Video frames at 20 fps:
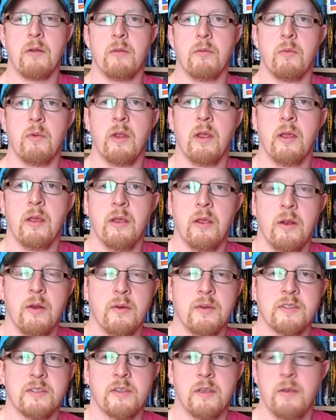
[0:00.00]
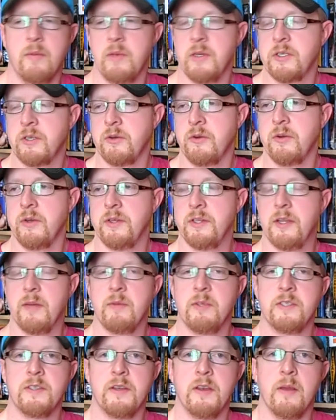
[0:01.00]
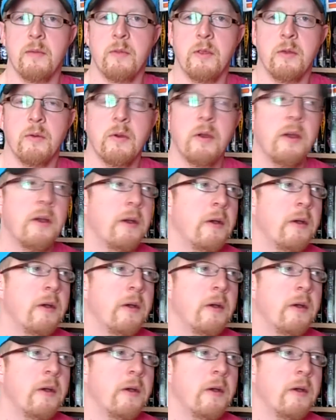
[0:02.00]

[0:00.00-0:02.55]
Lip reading: of the ring, you know, as the commissioner at WCW.